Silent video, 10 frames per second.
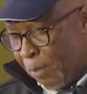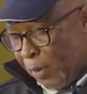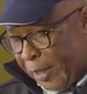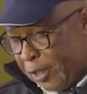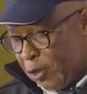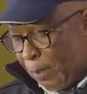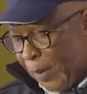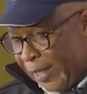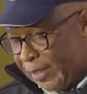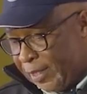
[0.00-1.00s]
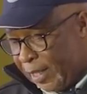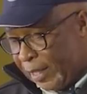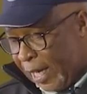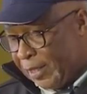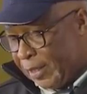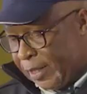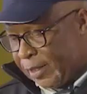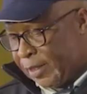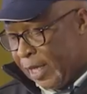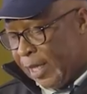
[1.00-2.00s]
political parties and
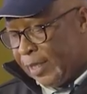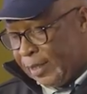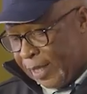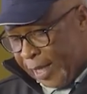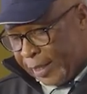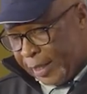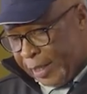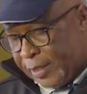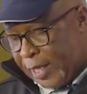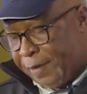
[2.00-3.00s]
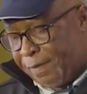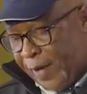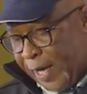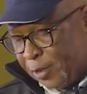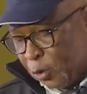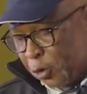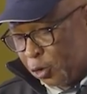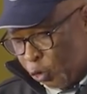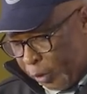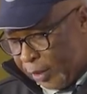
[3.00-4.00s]
candidates, ZEC is advised to
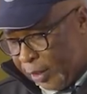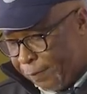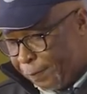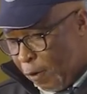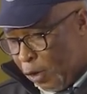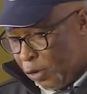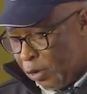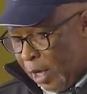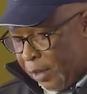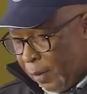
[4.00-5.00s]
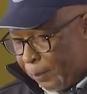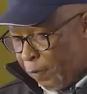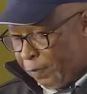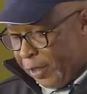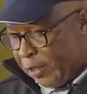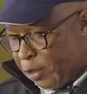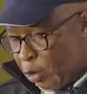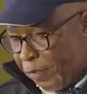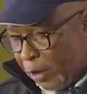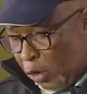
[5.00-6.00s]
strictly follow the provisions
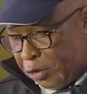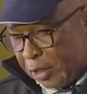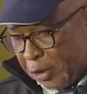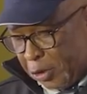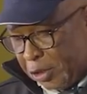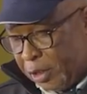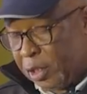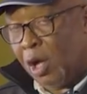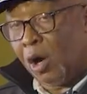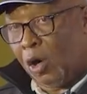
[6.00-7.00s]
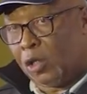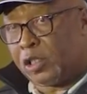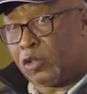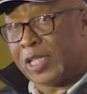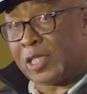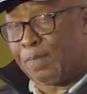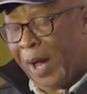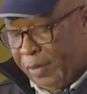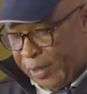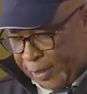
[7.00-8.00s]
of the Constitution on
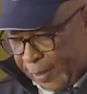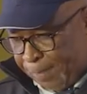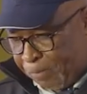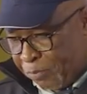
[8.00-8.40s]
transparency,